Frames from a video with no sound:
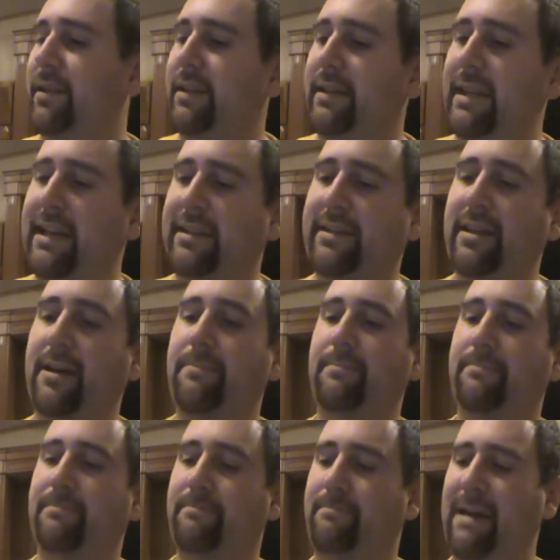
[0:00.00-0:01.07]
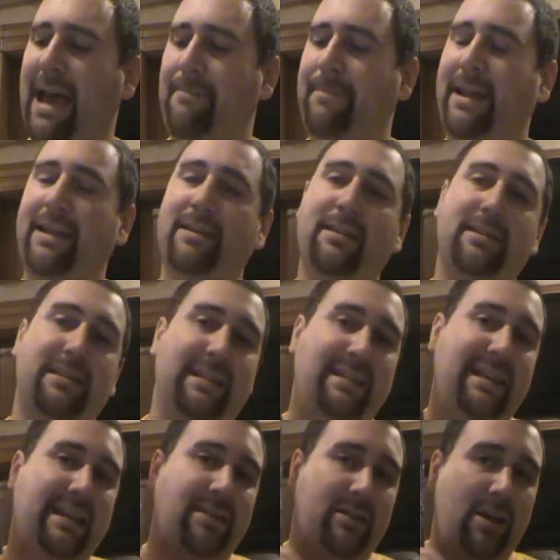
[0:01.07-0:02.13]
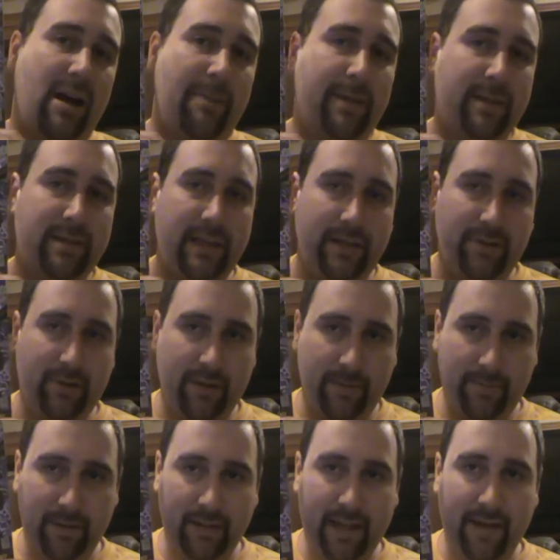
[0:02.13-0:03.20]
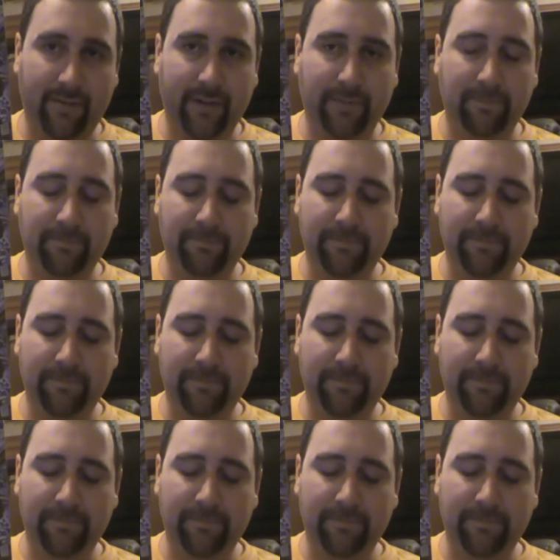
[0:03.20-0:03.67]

Next up, Batman Detective Comics issue number 11.